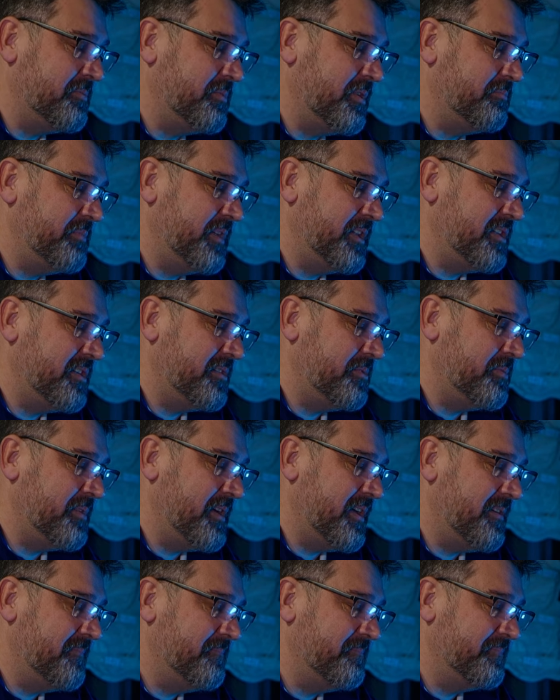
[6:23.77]
when we
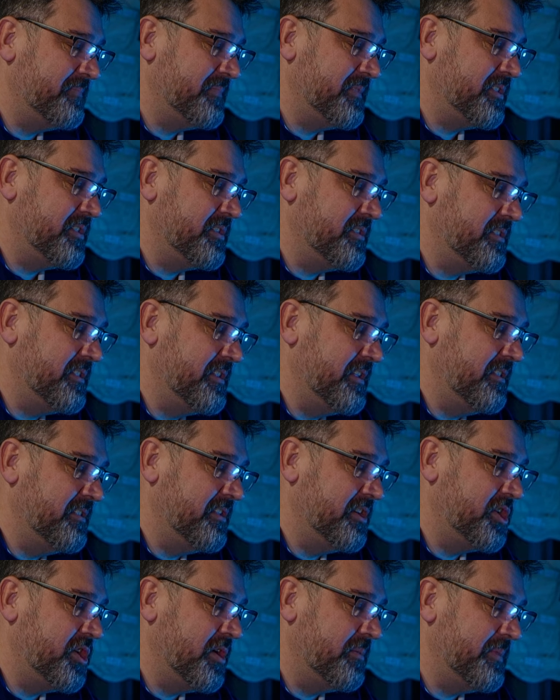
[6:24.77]
do
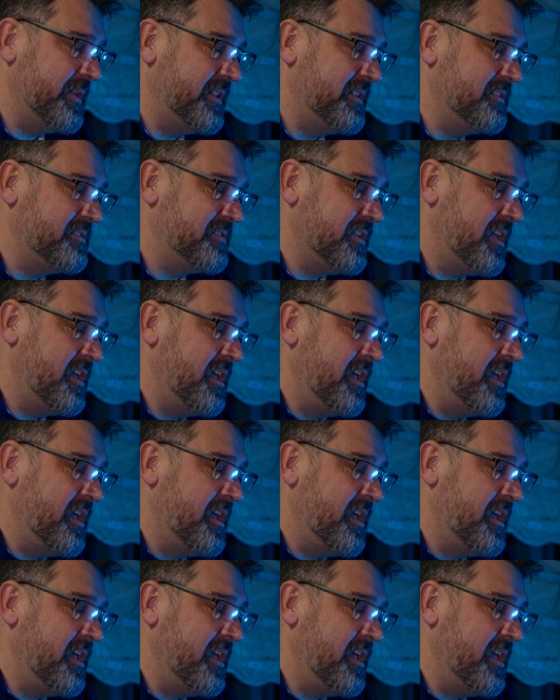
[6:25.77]
the gubbins.